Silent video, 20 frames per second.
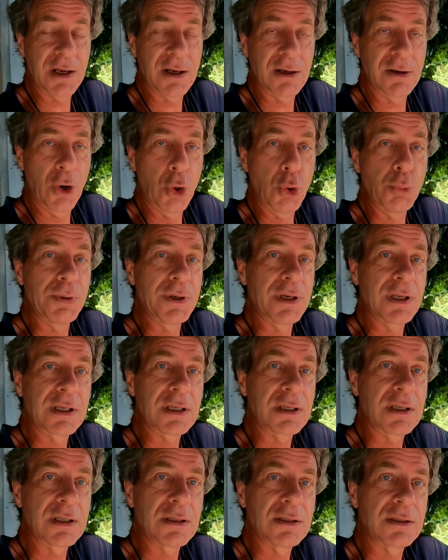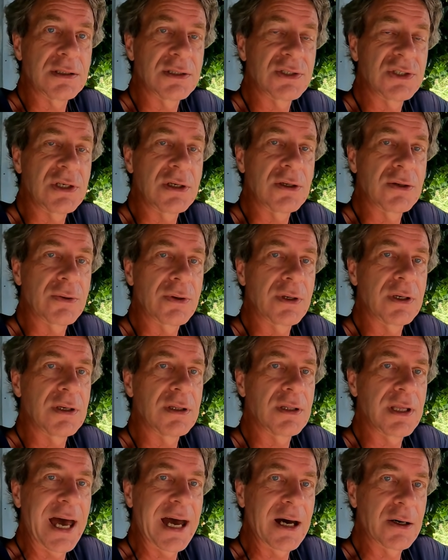you get an opening in the
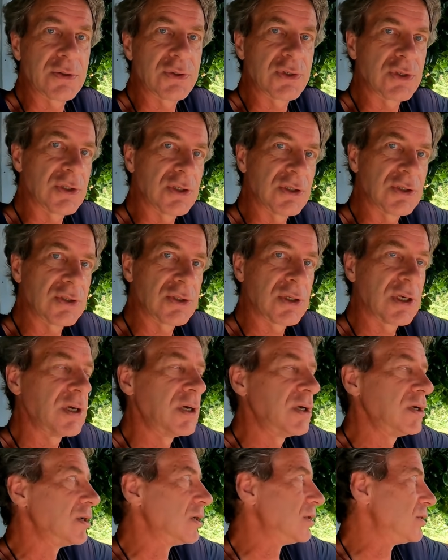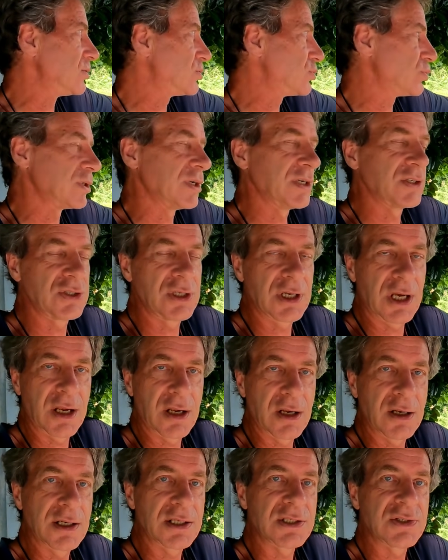scenery, the houses, and the trees, and you
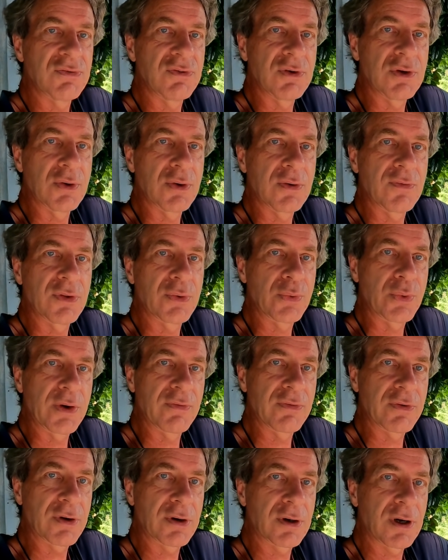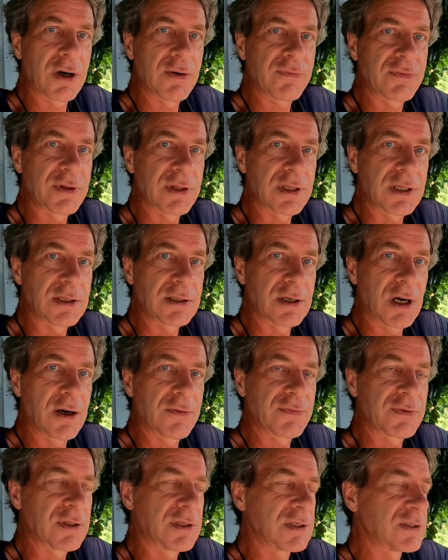get a nice view of the river off to
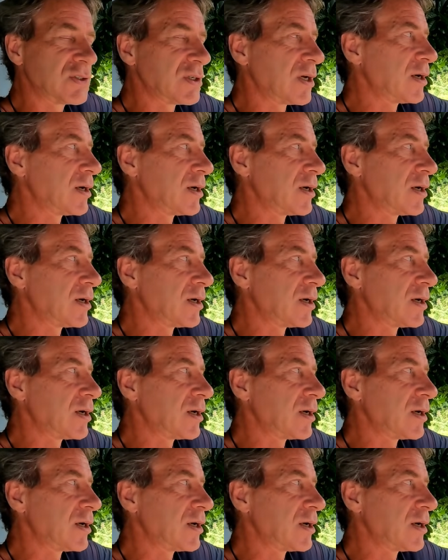the